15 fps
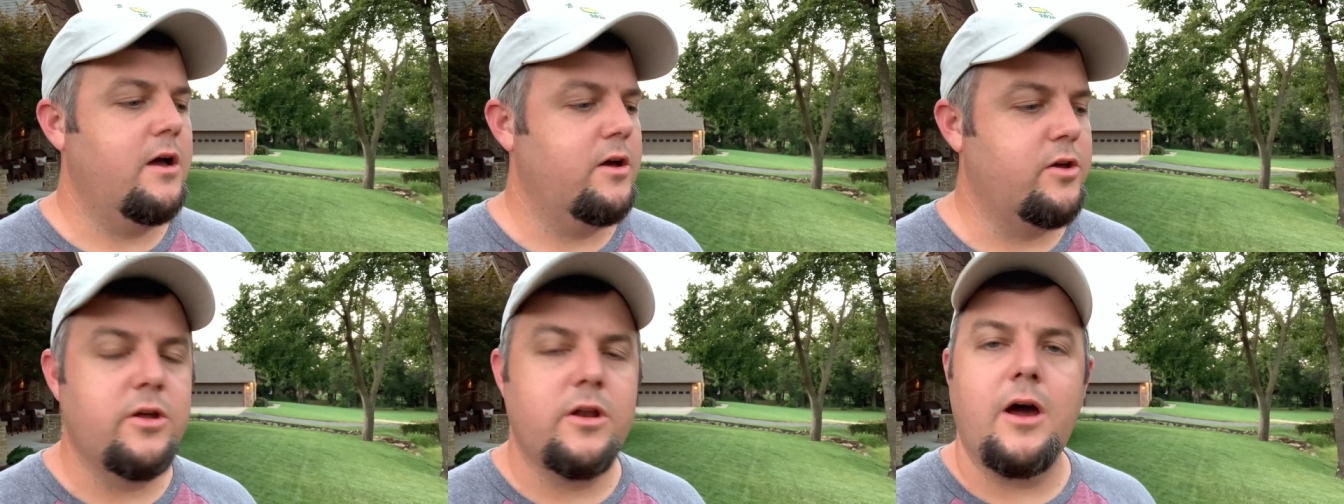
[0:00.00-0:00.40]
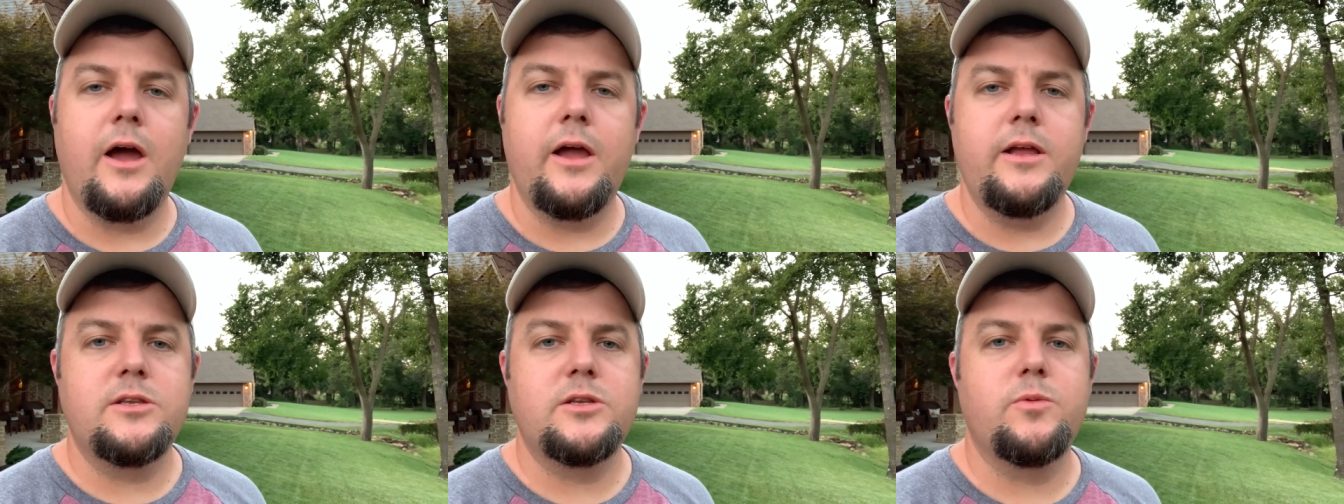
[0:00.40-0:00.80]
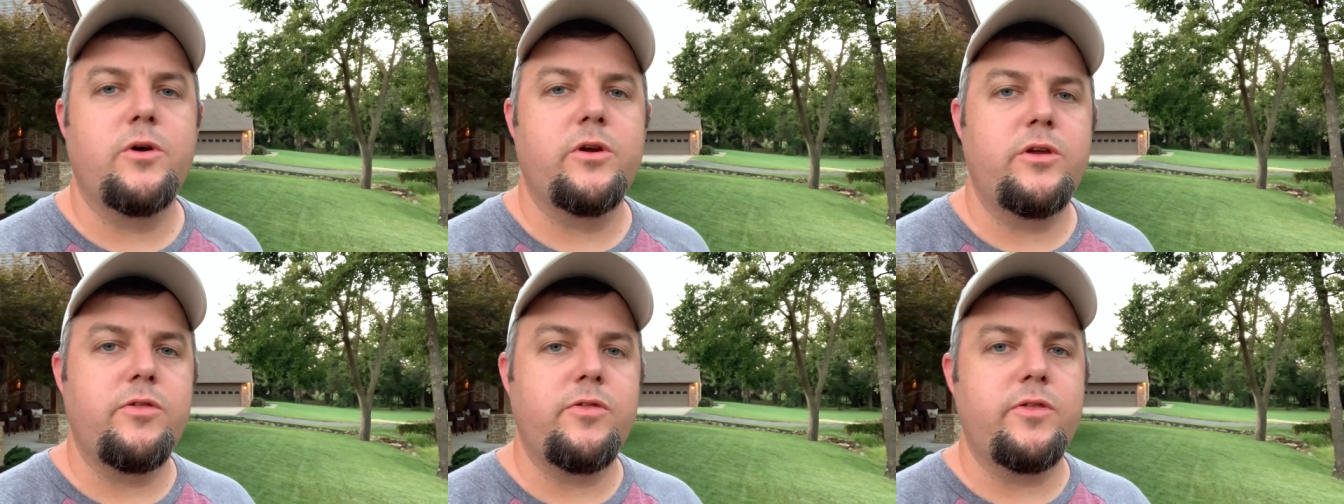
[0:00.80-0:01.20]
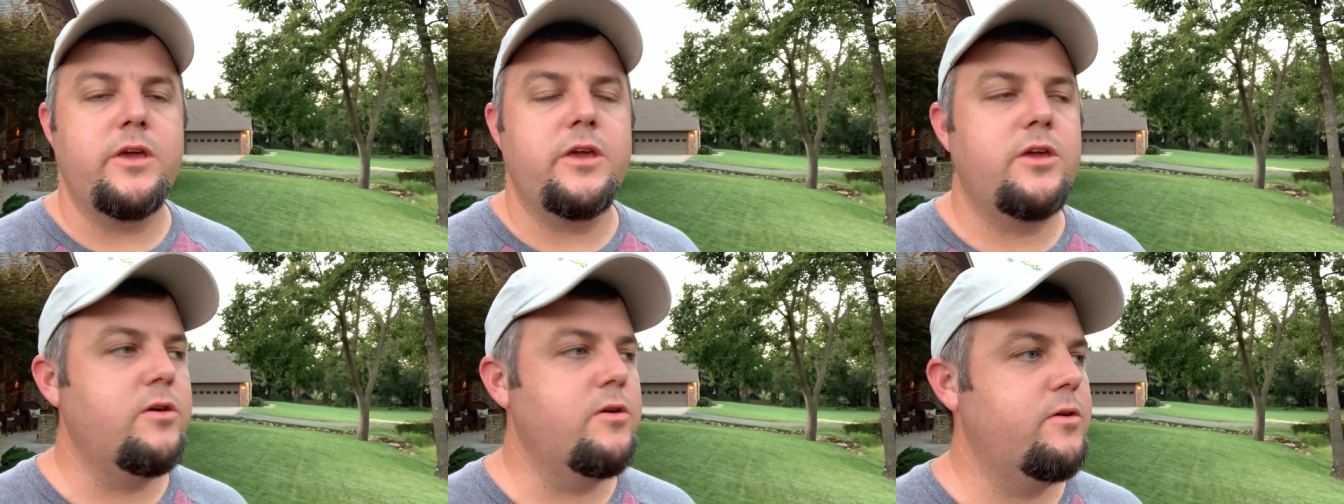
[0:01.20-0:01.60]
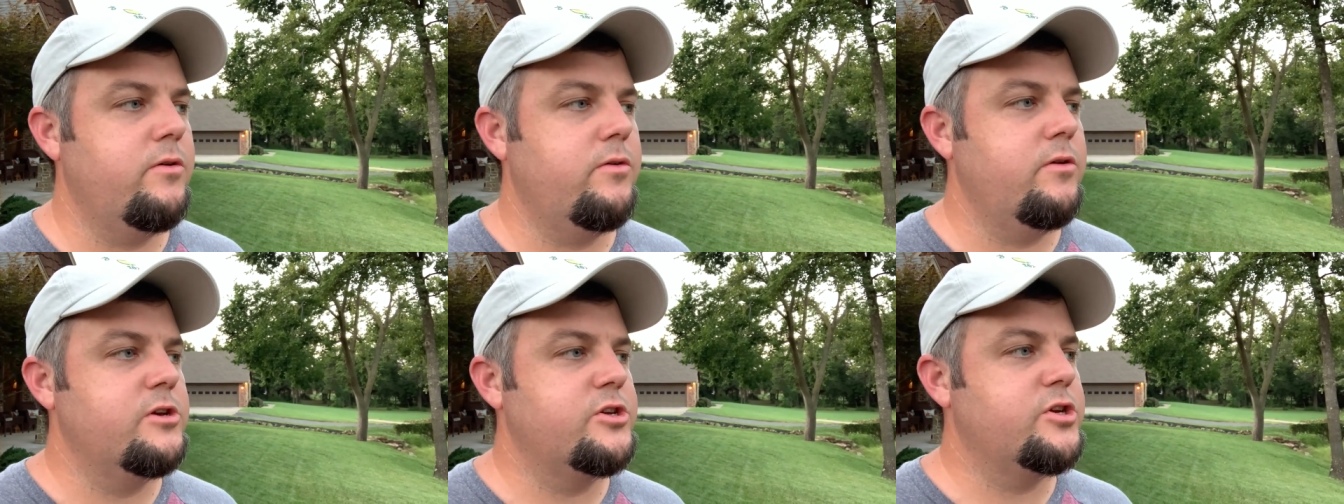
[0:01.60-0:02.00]
a, good height to where you think you
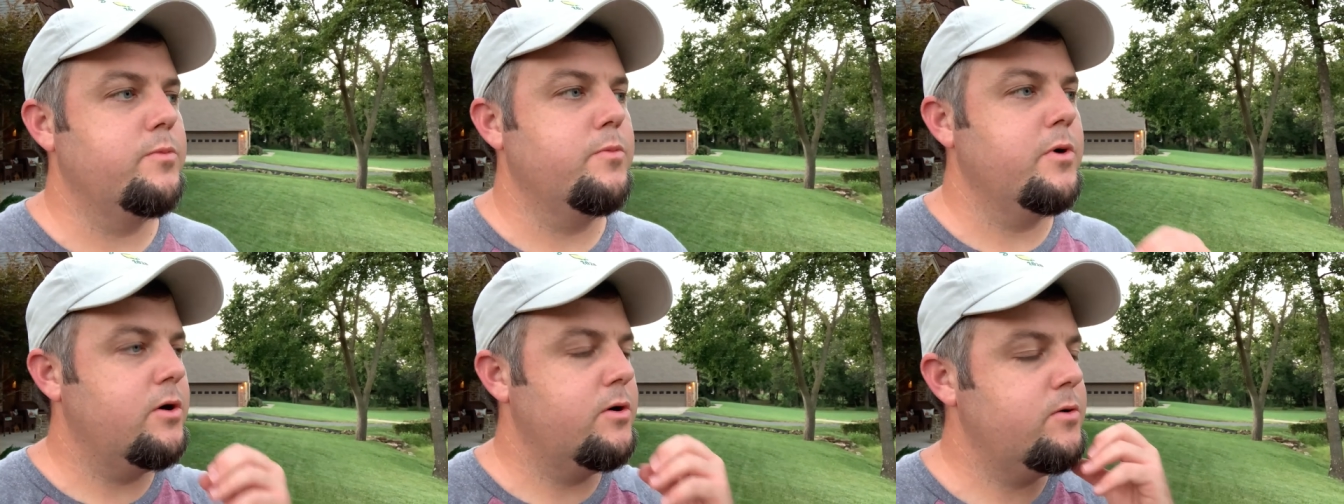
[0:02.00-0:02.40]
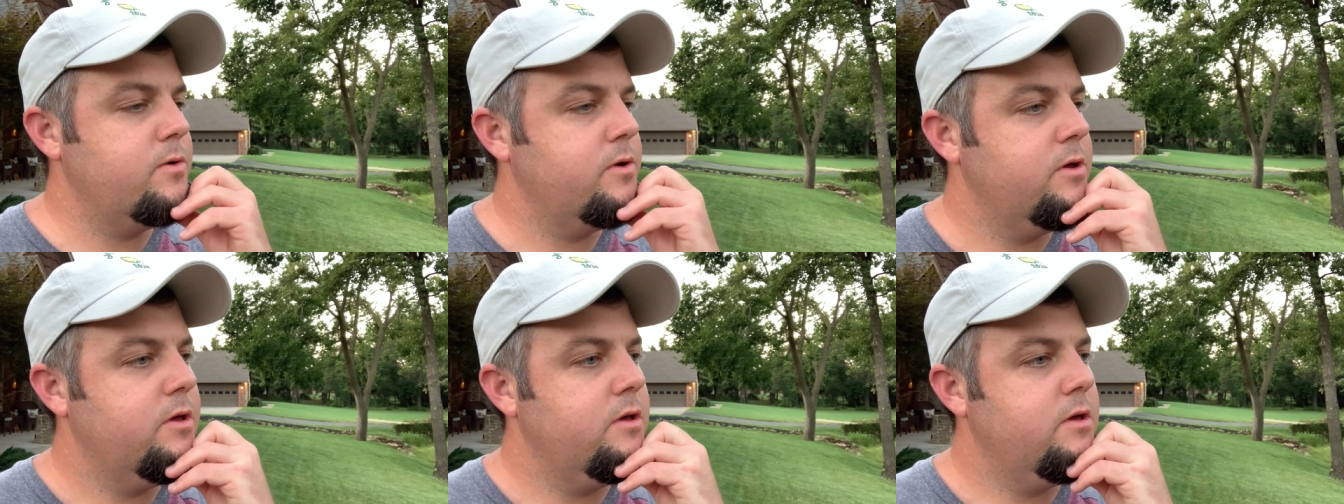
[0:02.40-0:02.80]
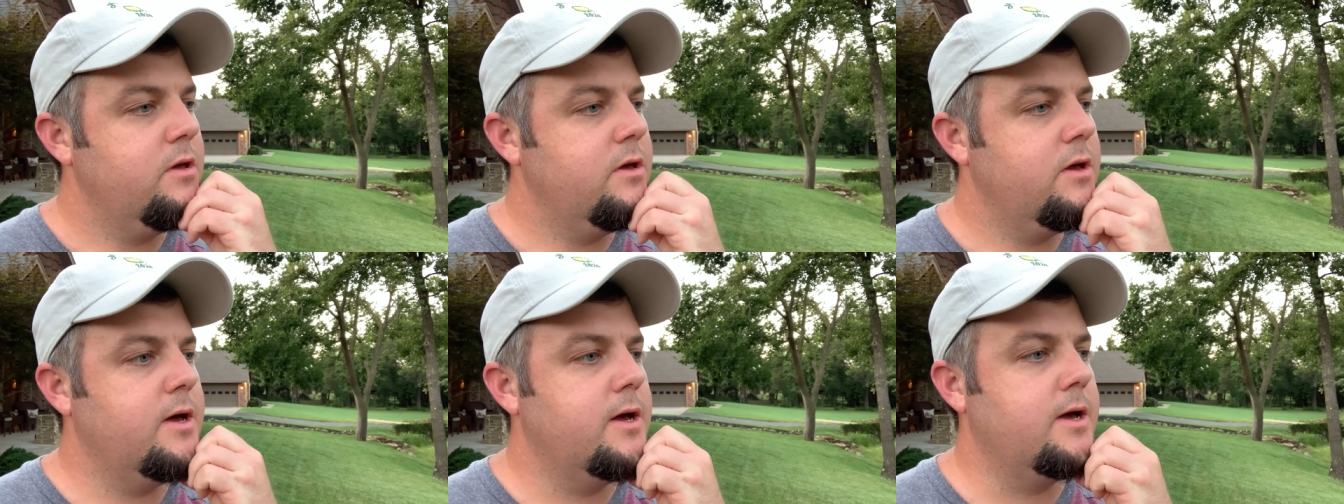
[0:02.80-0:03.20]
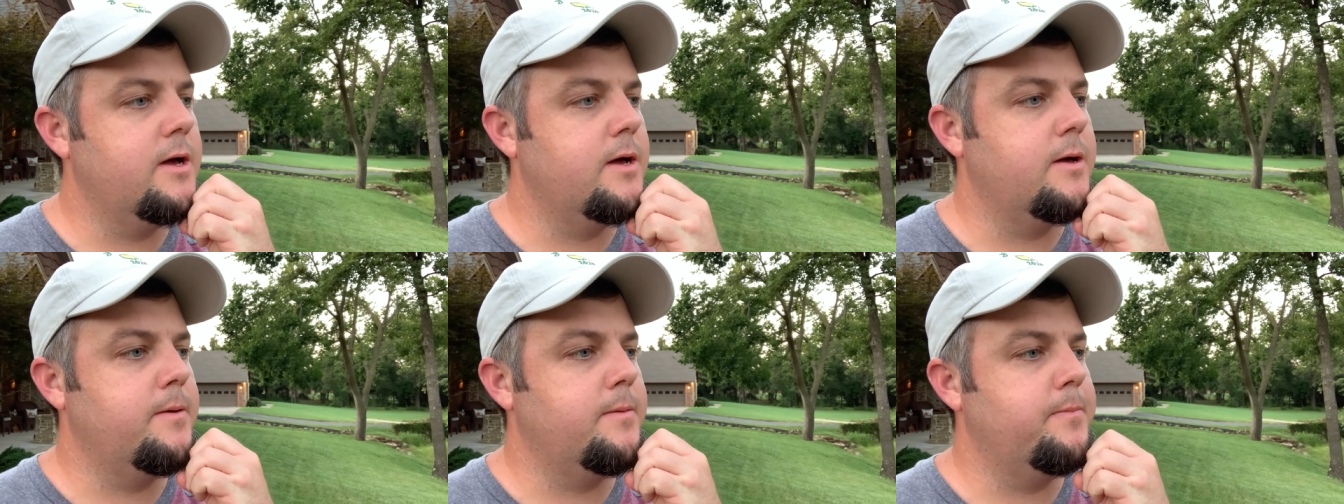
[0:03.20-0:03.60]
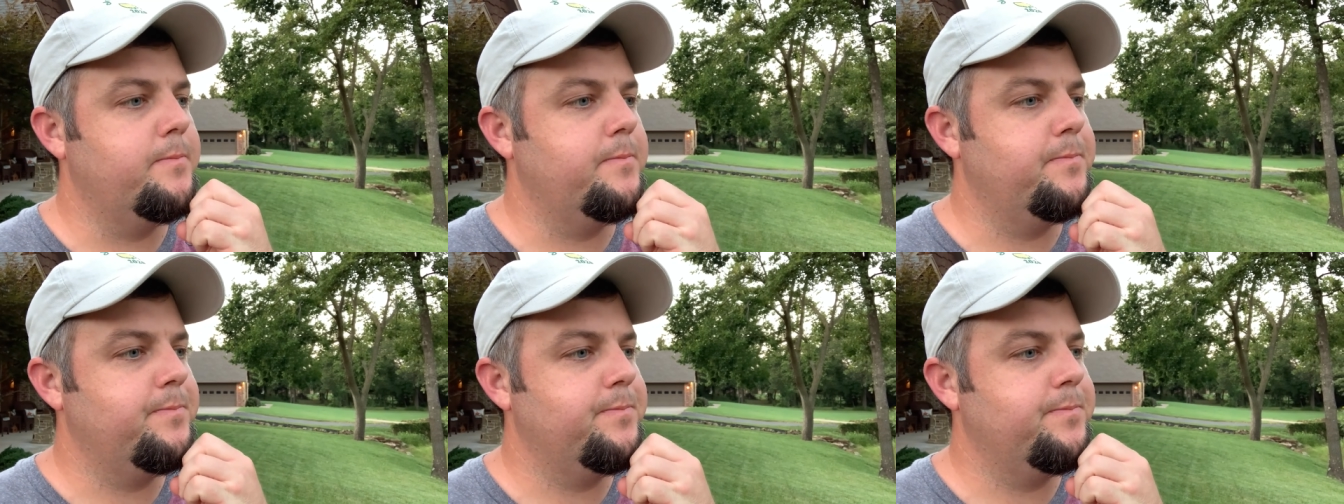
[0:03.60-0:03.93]
you should mow, um,